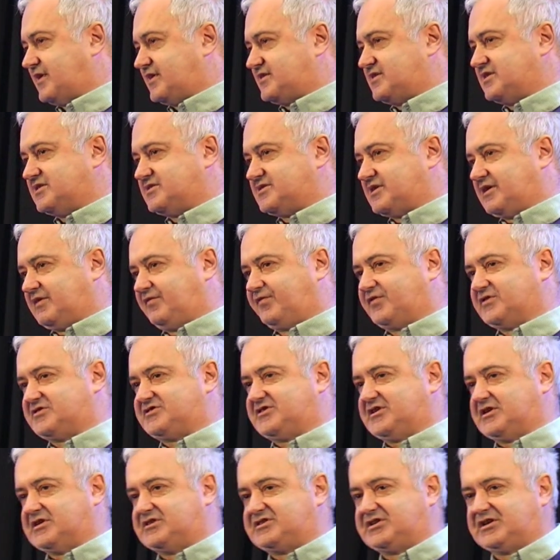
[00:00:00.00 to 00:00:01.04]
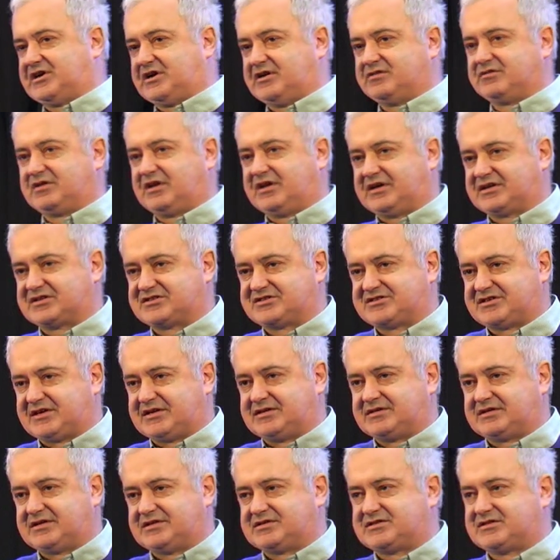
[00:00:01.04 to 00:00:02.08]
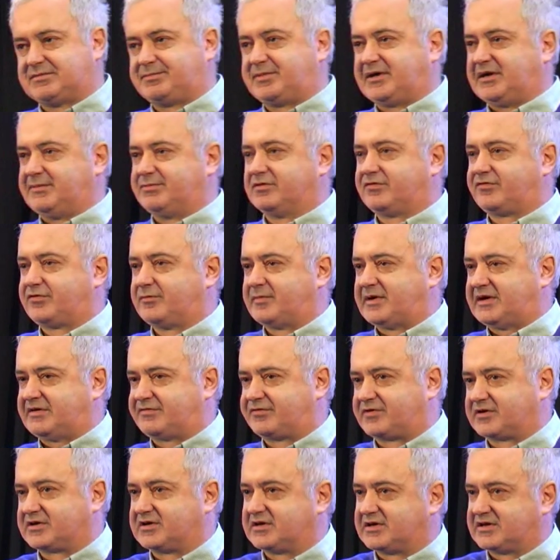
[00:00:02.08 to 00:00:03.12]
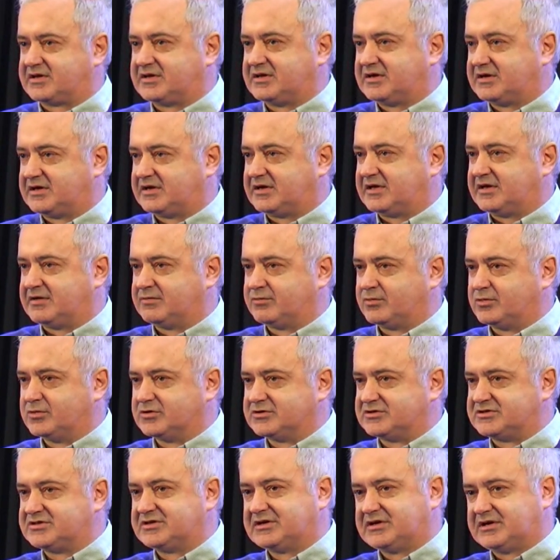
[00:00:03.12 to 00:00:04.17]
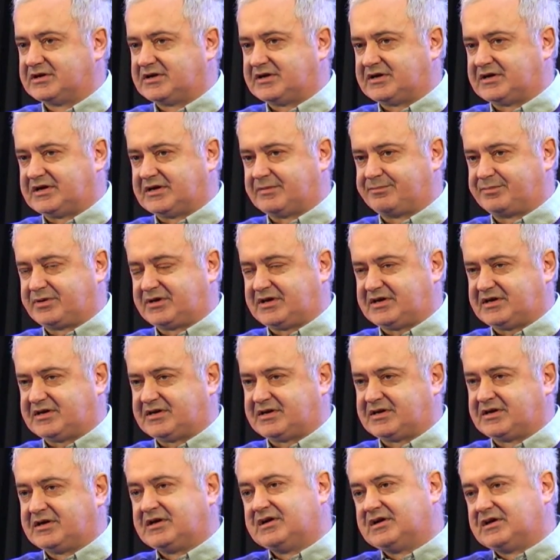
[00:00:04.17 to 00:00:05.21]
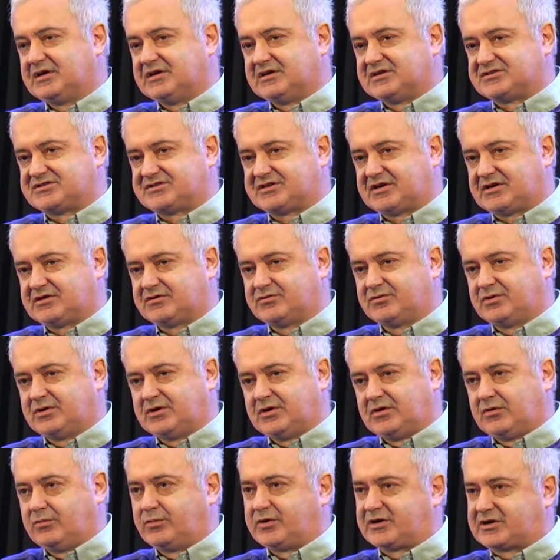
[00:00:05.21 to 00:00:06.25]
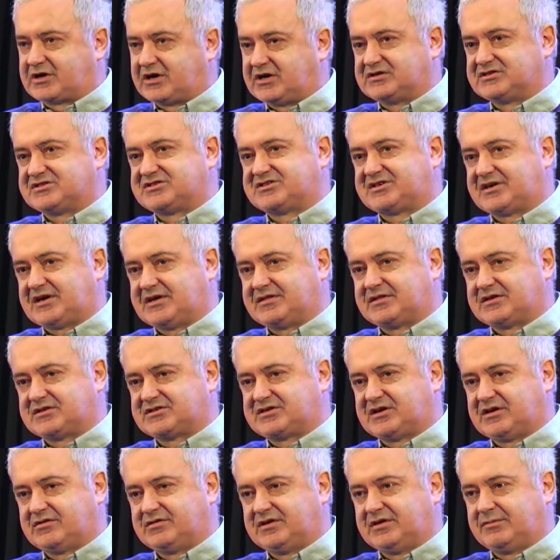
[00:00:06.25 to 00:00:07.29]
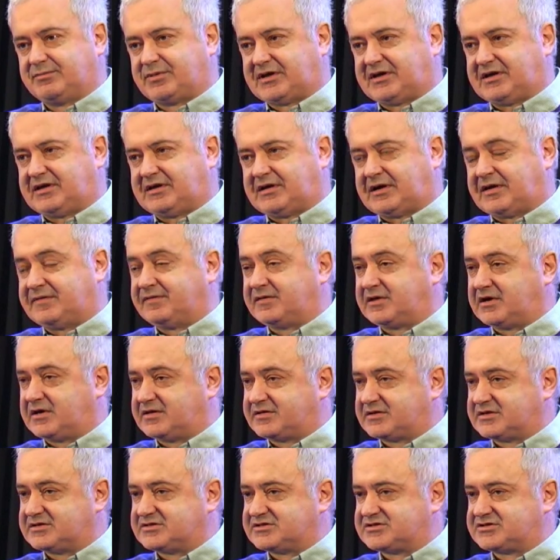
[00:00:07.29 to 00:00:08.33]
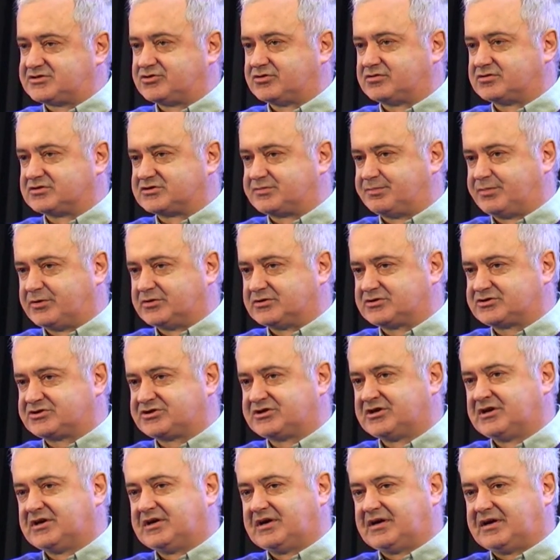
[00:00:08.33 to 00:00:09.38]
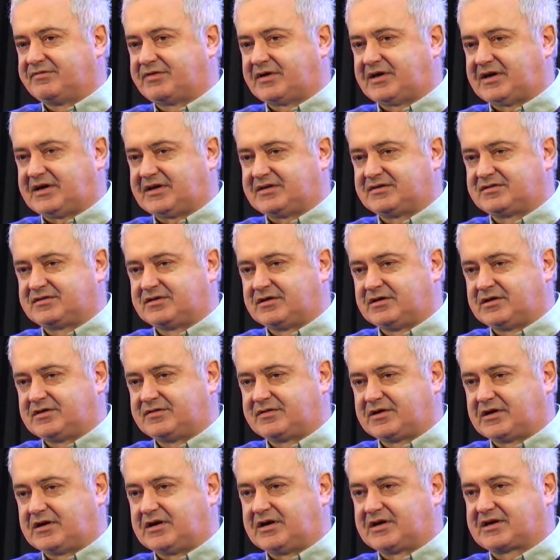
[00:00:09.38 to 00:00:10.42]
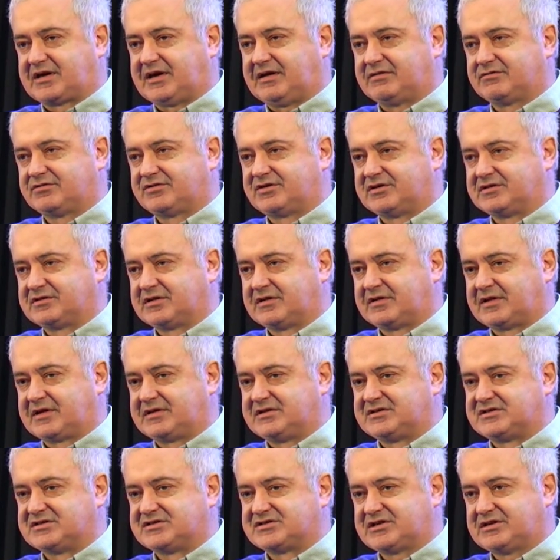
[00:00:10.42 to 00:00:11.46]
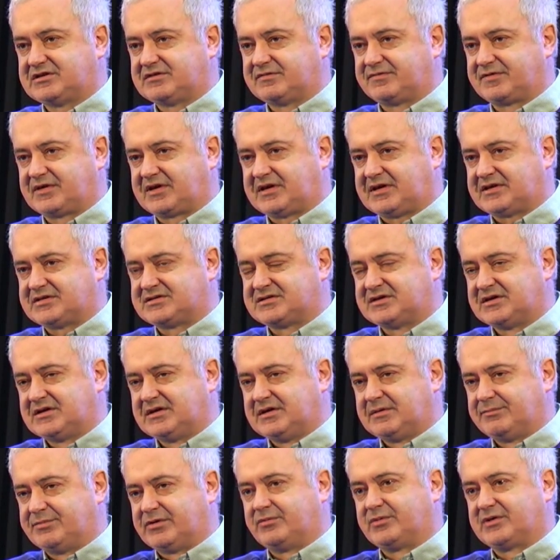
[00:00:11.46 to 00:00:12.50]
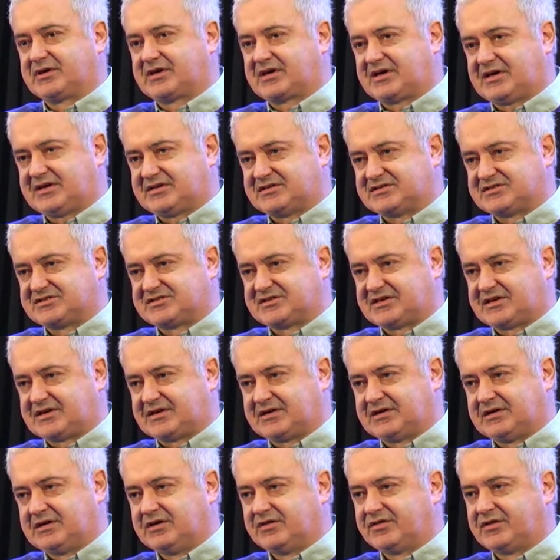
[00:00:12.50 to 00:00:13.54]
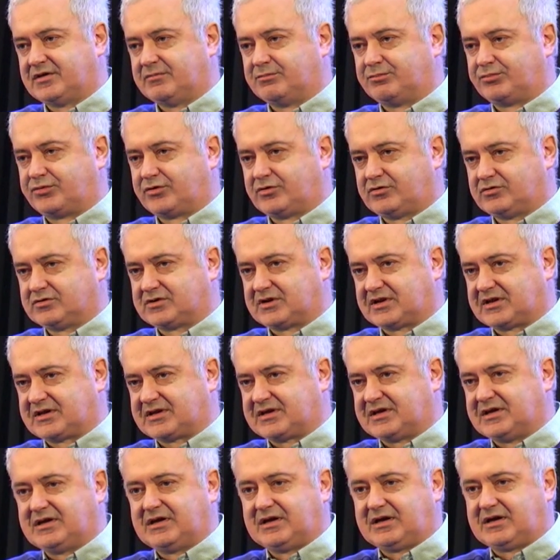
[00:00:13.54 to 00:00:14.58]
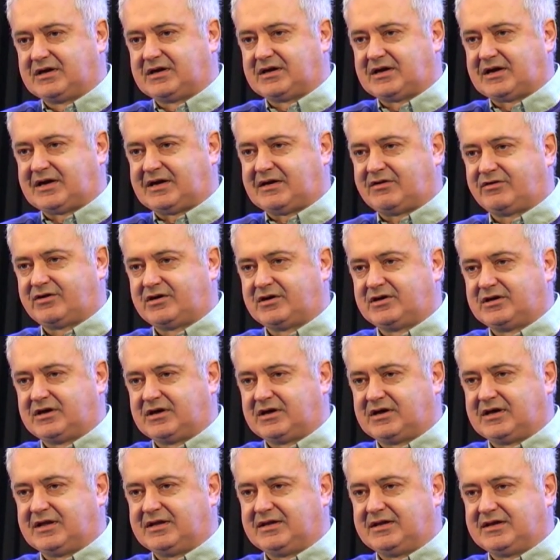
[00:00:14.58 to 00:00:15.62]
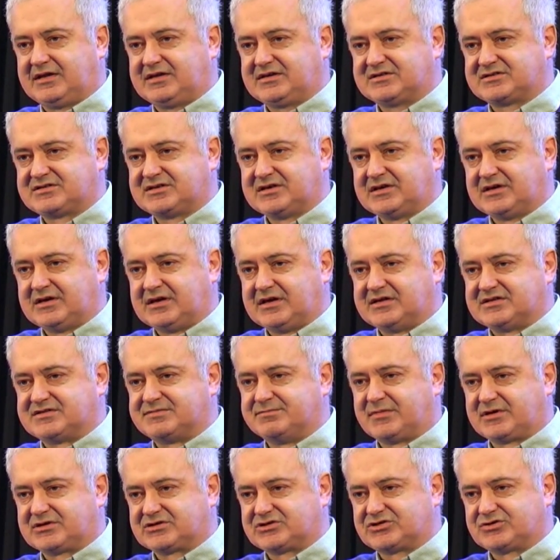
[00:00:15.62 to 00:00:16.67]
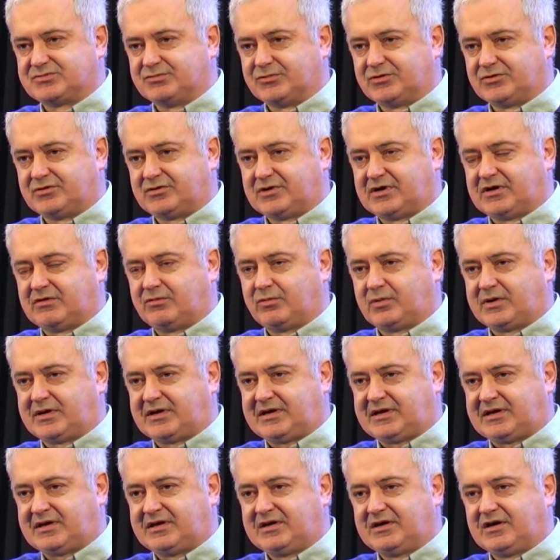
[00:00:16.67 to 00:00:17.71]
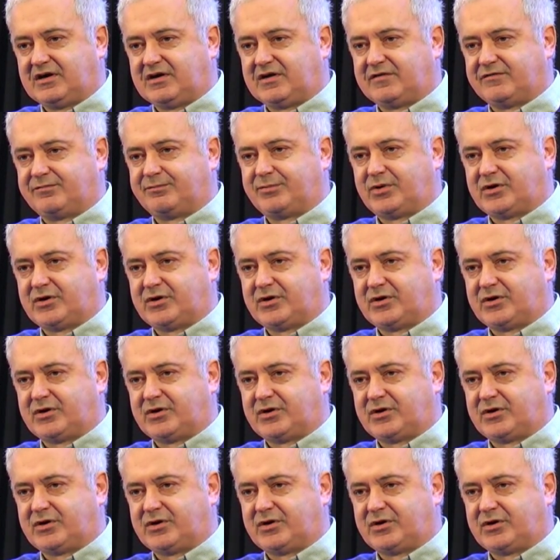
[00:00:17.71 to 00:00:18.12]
A facility only extended to people from Africa, it would appear. So we can't say that Tony Blair and the others, George Bush, have had the accounting that they deserve yet, but we can say that broadly our elite is much more aware of